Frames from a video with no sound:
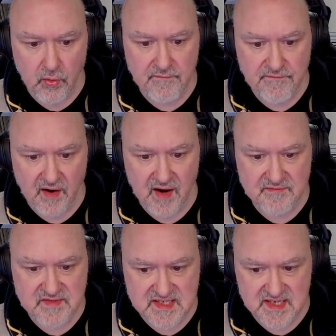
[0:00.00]

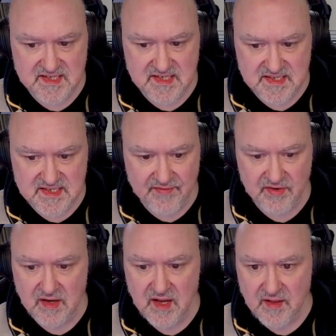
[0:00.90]
5, 6,
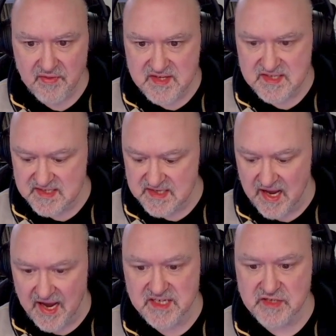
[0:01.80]
7. This is an
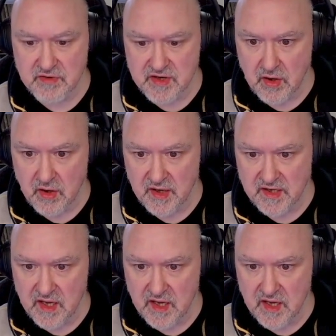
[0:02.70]
8 or a 9,